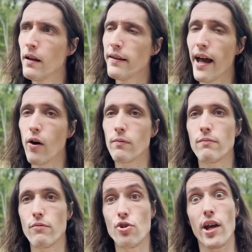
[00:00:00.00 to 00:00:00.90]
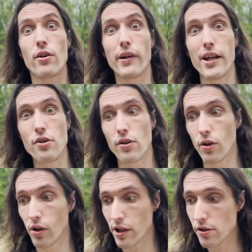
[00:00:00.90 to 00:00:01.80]
Now,
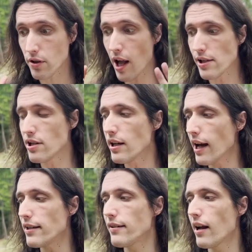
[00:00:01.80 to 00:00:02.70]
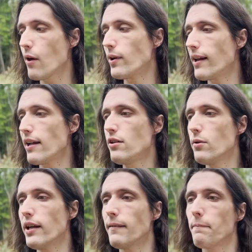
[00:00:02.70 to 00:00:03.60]
generational astrology, I said I would get to
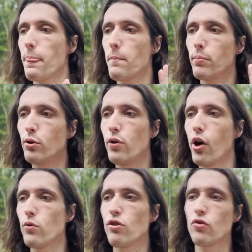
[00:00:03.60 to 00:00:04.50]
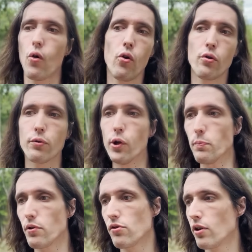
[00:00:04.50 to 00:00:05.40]
it. Pluto soul
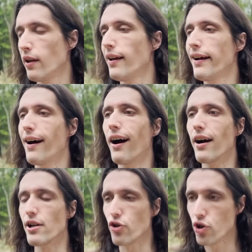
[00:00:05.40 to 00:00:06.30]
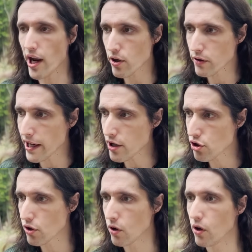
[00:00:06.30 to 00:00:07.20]
groups are
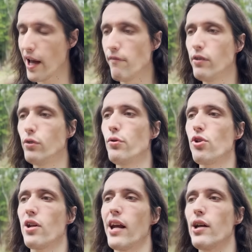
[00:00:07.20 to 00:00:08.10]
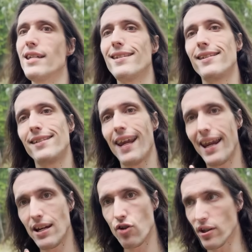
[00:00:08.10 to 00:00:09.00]
generational evolutionary
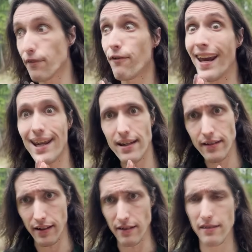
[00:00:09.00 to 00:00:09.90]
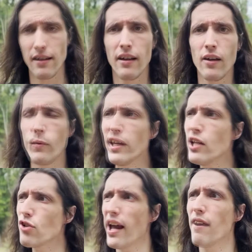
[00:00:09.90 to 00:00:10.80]
stages, phases. We
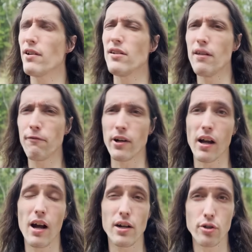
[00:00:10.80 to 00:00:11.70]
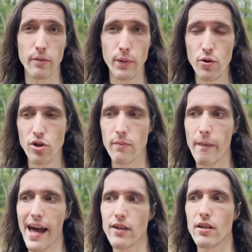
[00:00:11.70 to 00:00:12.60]
each have a different contribution
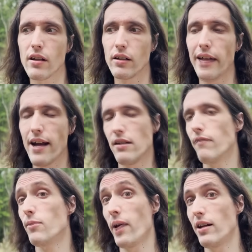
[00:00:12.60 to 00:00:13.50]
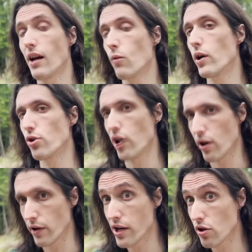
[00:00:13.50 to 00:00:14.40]
back to the collective depending on what
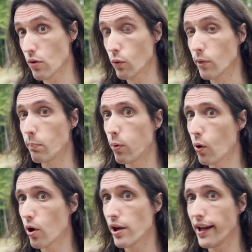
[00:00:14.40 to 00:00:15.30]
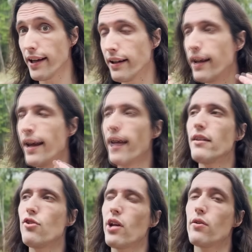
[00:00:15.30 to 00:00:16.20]
generation we're born in. And the
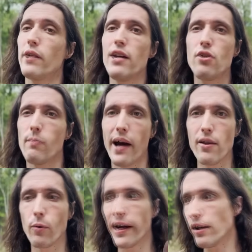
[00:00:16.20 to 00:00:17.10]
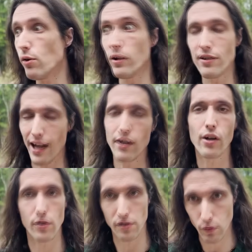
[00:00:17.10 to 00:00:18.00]
generation, by the way, who we tend to
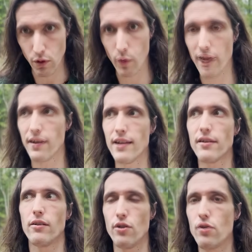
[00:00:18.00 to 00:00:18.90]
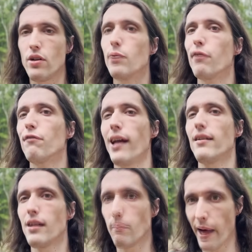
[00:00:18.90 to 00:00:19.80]
go to school with, is usually
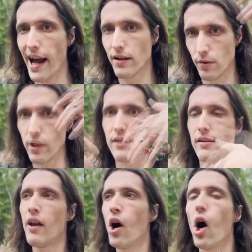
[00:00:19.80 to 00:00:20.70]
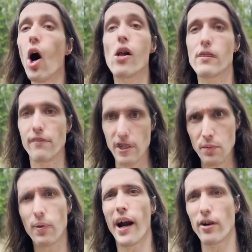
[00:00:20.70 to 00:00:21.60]
reflecting back to us all of these
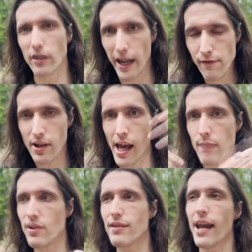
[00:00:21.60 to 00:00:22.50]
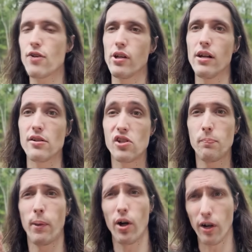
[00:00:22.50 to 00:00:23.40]
prior lifetimes. It's actually going to
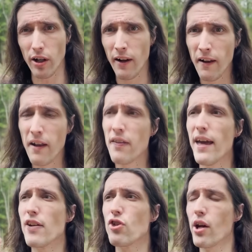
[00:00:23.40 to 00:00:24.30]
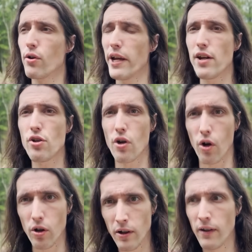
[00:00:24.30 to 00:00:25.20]
spur that
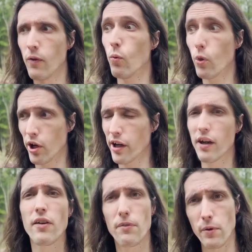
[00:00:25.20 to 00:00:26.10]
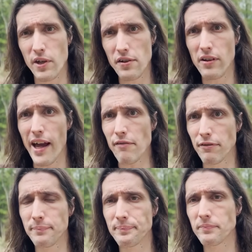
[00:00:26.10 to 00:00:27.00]
generational work through this life.